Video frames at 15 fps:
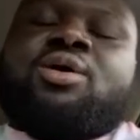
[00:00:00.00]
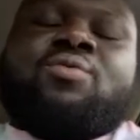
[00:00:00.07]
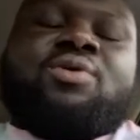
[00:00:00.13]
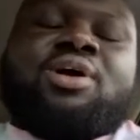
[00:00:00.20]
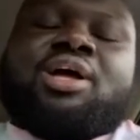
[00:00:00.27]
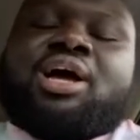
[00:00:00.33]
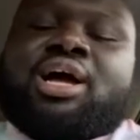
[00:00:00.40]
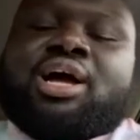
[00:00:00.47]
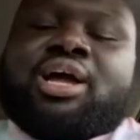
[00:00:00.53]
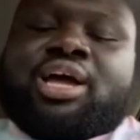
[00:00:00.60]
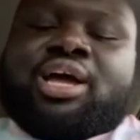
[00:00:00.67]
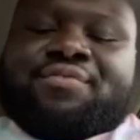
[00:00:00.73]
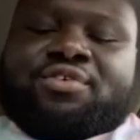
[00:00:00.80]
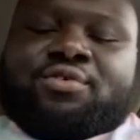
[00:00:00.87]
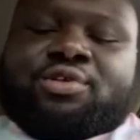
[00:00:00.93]
What God
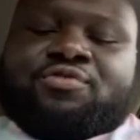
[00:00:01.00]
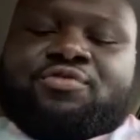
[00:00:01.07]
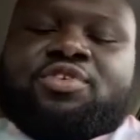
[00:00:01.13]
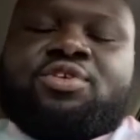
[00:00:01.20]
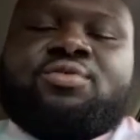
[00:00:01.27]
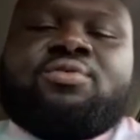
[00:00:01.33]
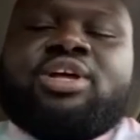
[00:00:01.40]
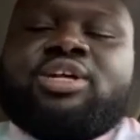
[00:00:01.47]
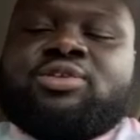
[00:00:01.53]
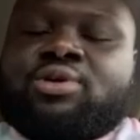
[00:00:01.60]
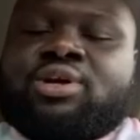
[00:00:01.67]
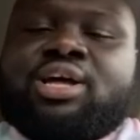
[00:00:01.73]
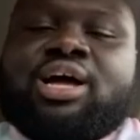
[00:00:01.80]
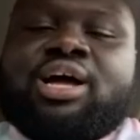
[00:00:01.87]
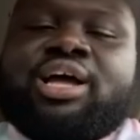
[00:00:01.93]
got for you is for you. That's
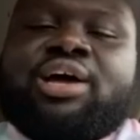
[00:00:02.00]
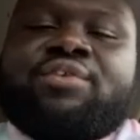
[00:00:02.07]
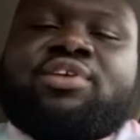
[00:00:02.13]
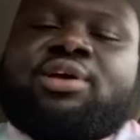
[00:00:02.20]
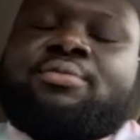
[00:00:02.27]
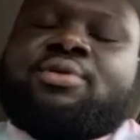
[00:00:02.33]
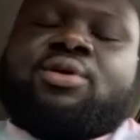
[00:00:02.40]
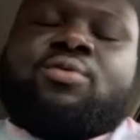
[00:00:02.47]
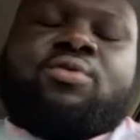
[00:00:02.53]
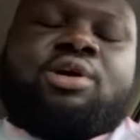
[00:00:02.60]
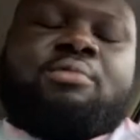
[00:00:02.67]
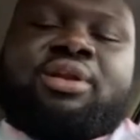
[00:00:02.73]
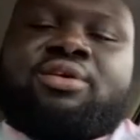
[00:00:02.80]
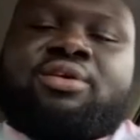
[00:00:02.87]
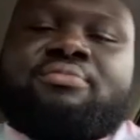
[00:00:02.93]
what God got for them. Don't worry
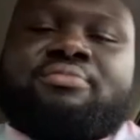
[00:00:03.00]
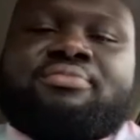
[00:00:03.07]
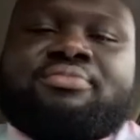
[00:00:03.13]
about them.